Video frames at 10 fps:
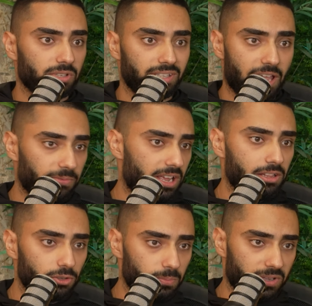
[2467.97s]
I
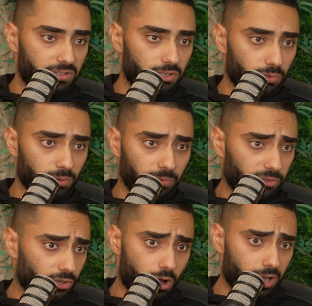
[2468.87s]
definitely do business with
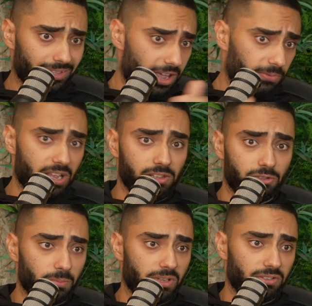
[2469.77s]
Scott. I definitely
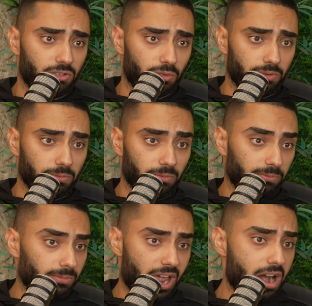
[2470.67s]
do business
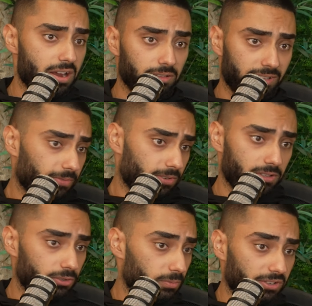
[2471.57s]
with Gary. I
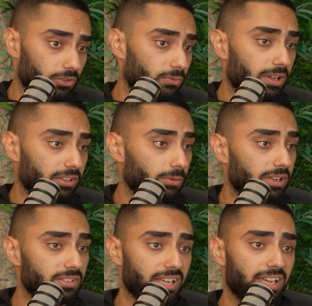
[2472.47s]
definitely do business with X, Y,
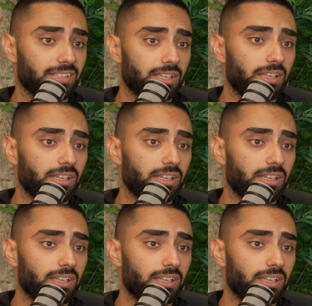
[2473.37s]
and Z.